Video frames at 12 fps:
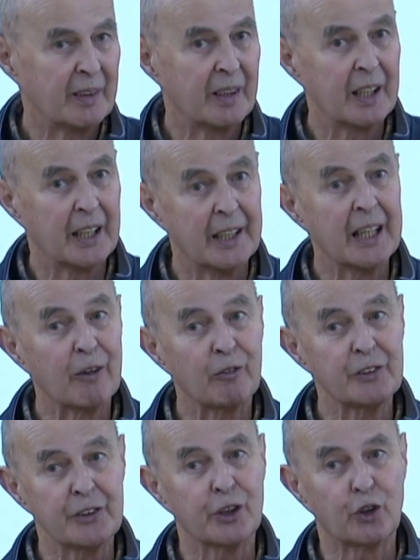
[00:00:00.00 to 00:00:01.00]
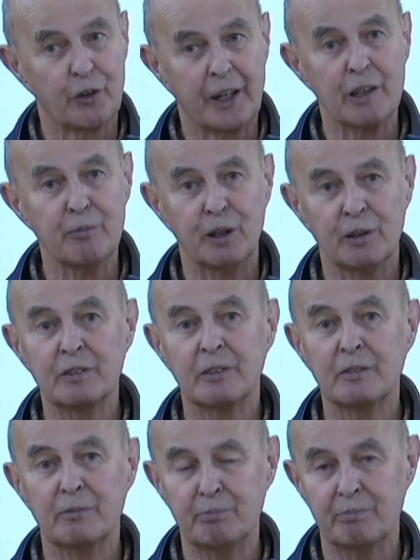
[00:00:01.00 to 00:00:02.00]
And that was an incredible
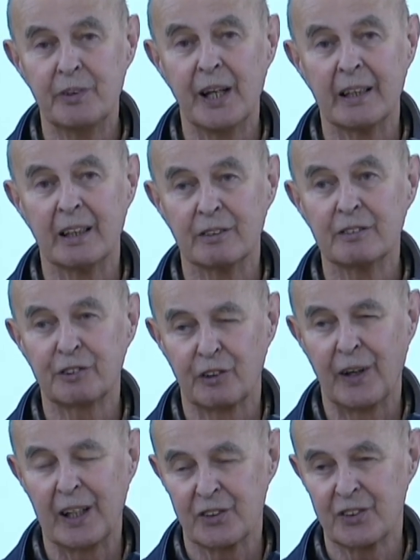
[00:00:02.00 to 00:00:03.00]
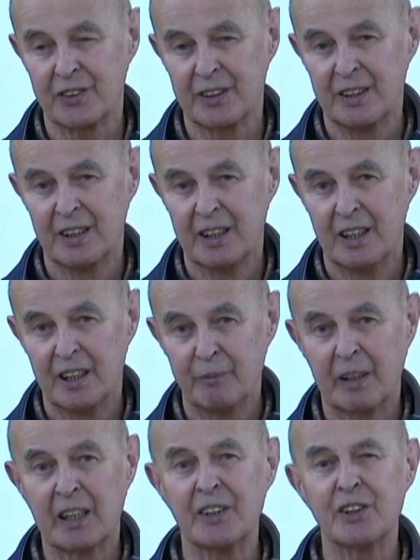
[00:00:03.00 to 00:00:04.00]
night for us
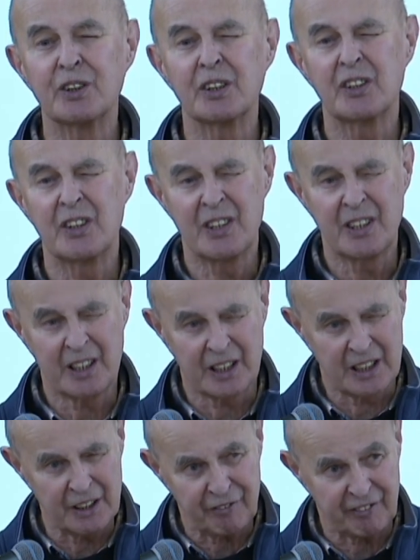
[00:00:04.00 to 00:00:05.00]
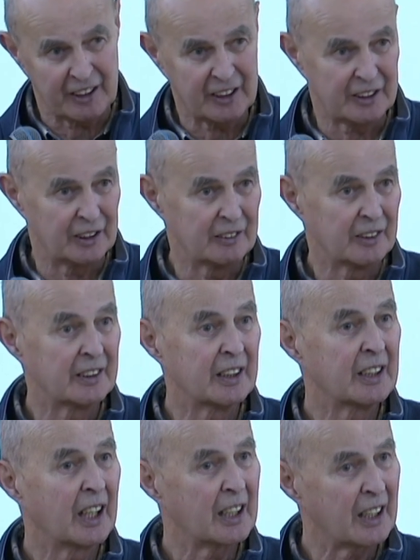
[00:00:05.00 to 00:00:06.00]
because it's difficult,
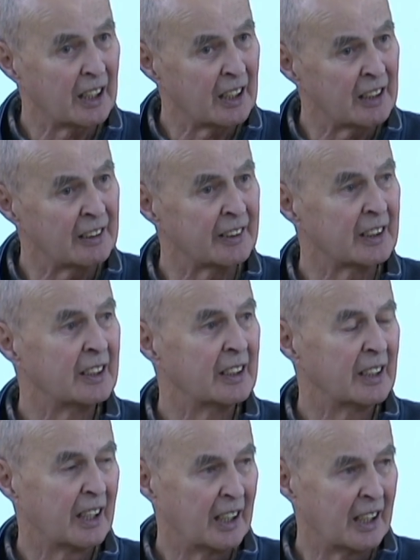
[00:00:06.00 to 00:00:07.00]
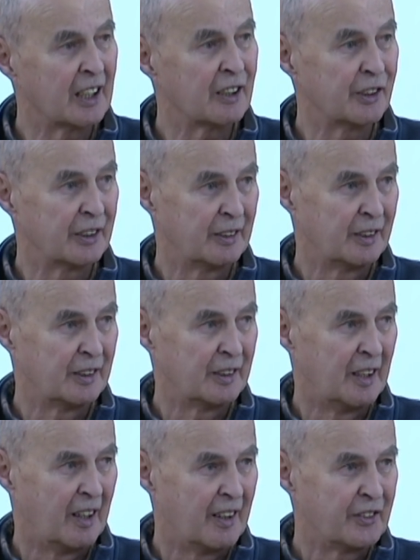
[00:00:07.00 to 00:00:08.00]
hard, hard
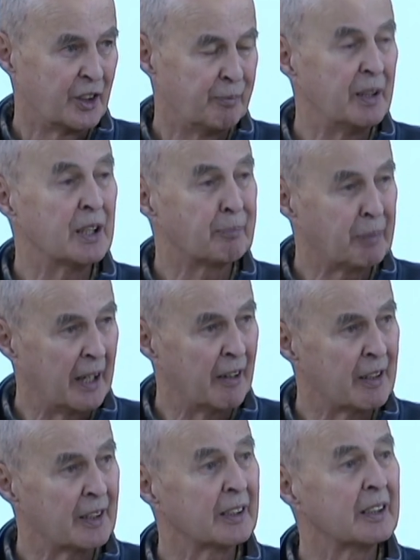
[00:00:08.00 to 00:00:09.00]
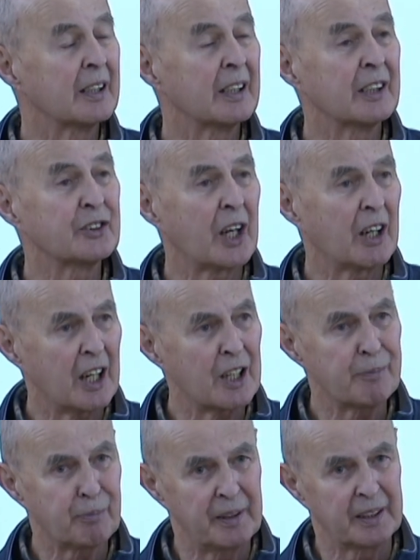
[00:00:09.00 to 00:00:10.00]
to be a parent. It's
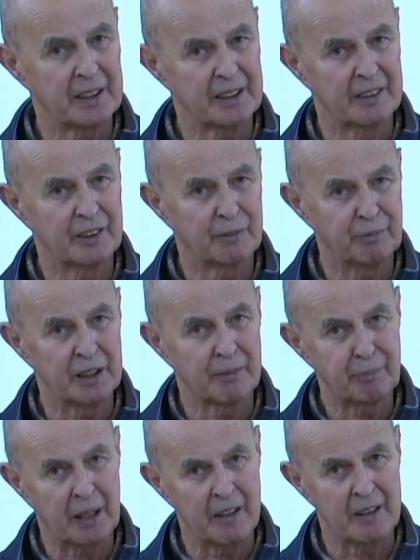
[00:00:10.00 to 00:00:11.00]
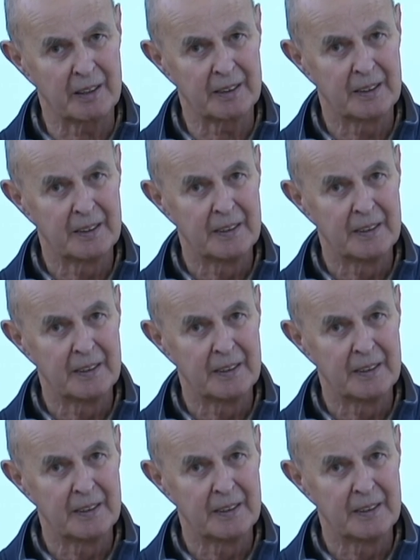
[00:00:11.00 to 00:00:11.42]
heartbreaking to be a parent